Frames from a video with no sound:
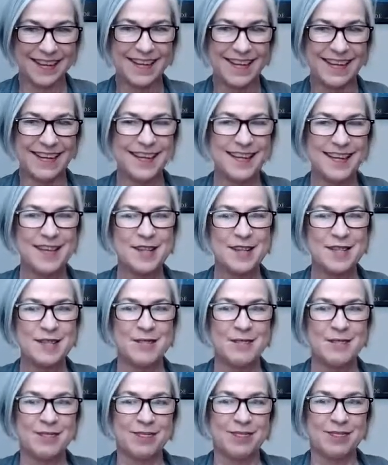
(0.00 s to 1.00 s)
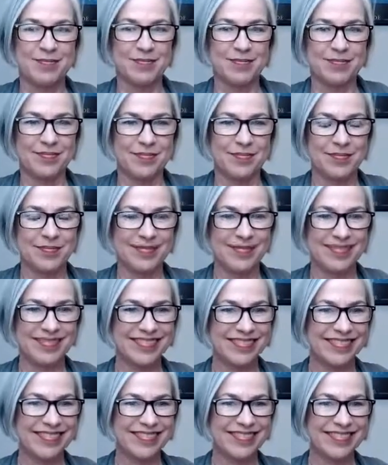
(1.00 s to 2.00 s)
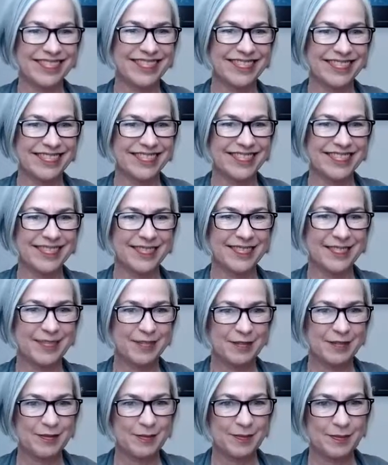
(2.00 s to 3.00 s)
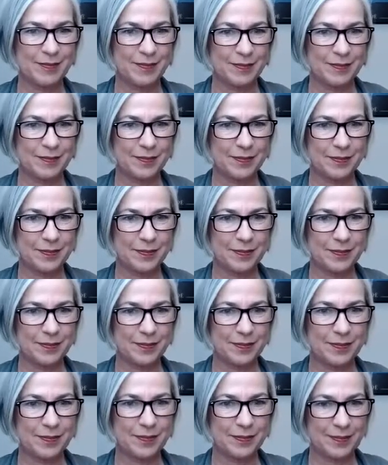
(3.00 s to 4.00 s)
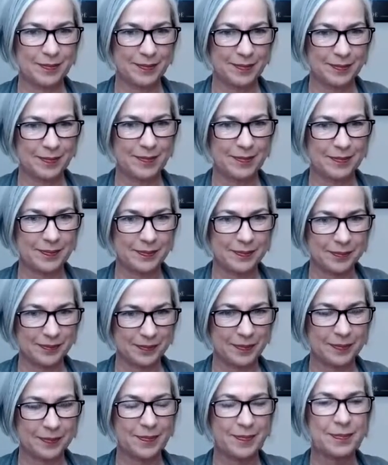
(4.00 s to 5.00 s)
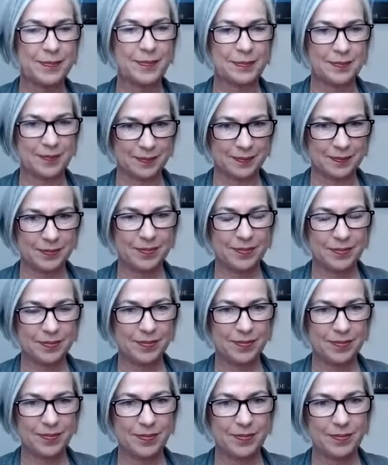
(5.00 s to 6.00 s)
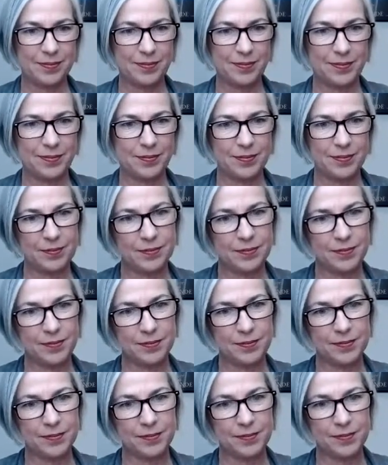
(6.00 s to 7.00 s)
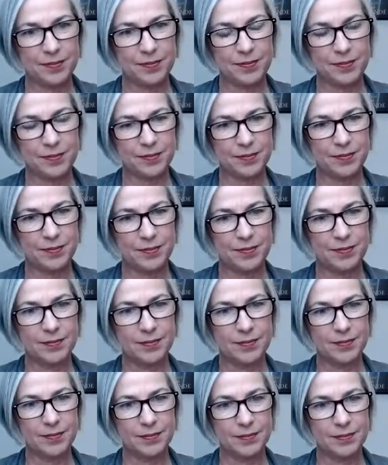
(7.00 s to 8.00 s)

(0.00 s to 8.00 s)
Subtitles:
[no speech]